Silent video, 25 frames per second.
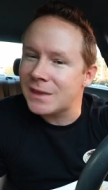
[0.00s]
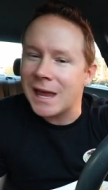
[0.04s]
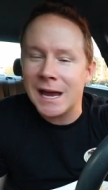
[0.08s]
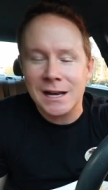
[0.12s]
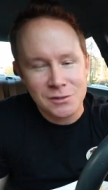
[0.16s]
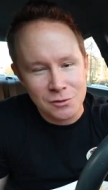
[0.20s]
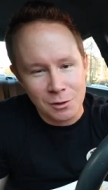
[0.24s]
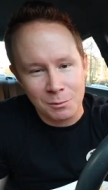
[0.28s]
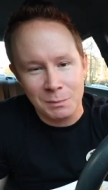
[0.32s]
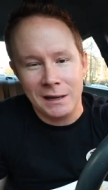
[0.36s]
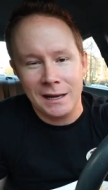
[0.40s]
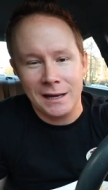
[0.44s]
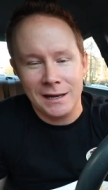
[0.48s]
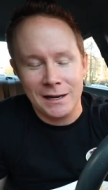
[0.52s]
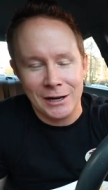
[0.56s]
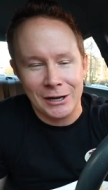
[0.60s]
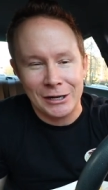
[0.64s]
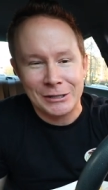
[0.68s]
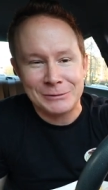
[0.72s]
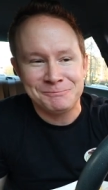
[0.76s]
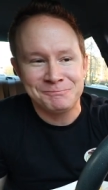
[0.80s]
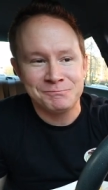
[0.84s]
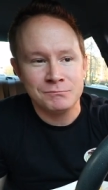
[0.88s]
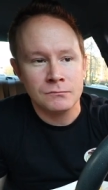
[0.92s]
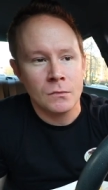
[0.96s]
Thanks for being
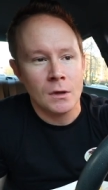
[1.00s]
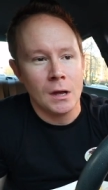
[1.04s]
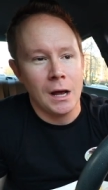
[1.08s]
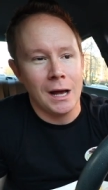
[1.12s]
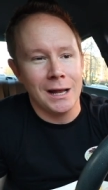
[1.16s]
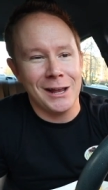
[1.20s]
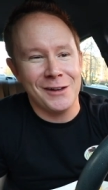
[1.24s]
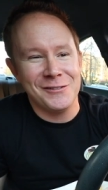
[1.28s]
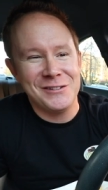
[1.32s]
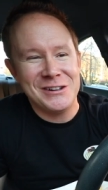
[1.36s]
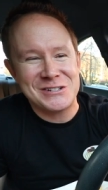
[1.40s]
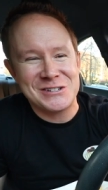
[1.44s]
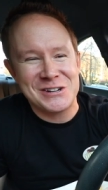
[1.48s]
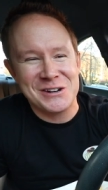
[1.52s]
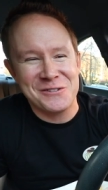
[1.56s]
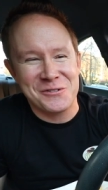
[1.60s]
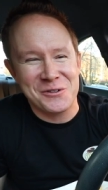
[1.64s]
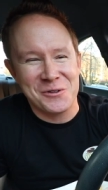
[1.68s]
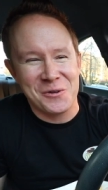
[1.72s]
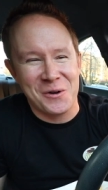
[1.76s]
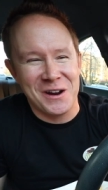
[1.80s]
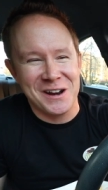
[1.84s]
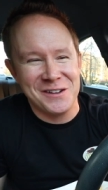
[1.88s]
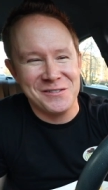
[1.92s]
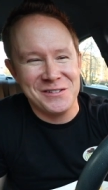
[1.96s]
here. I love each and
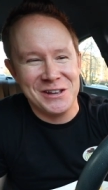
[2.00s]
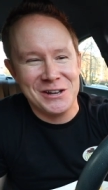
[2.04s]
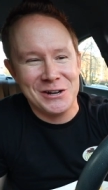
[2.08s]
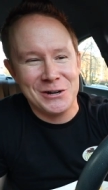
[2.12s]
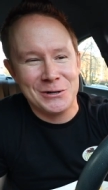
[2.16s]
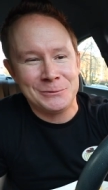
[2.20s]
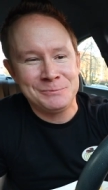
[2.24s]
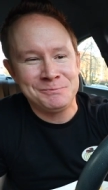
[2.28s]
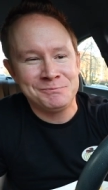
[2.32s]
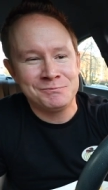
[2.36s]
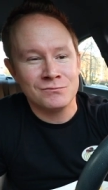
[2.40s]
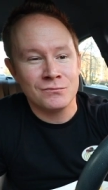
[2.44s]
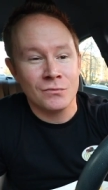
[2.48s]
every one of you.